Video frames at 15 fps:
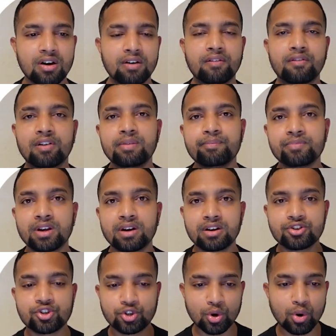from the
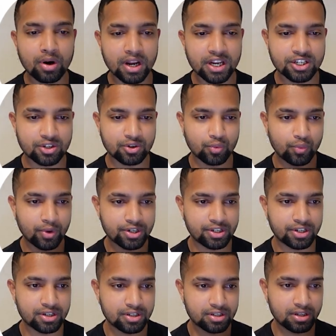storage
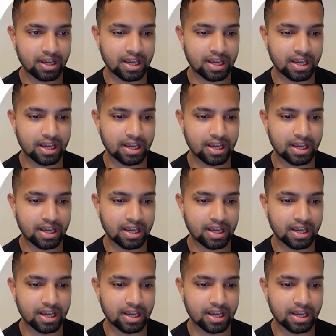which is